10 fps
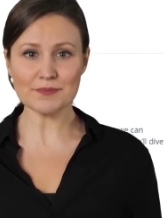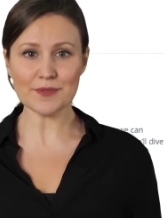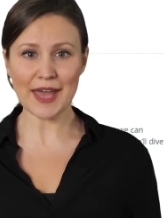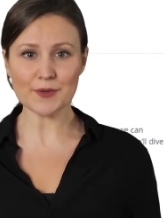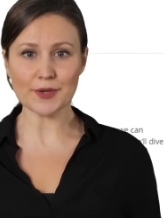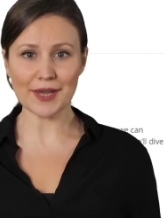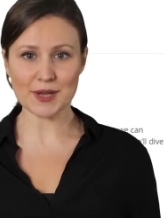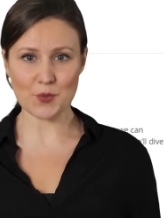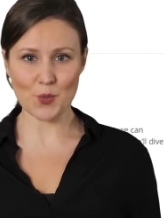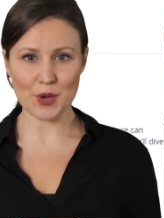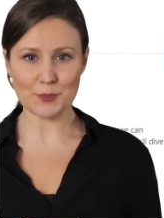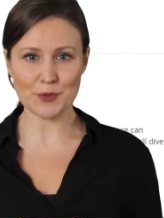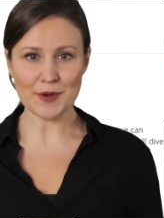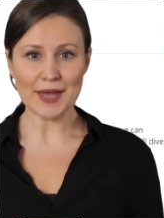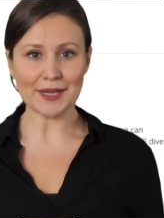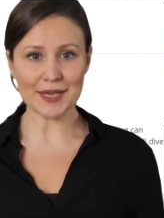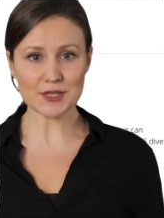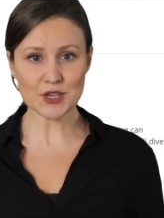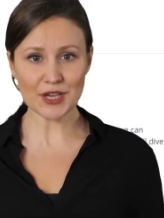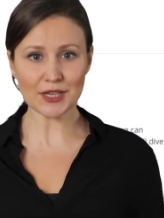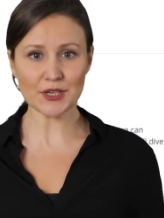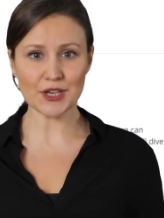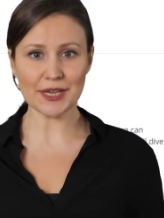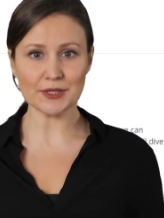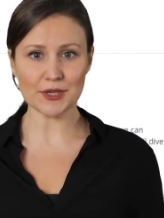Finally, we'll provide a cheat sheet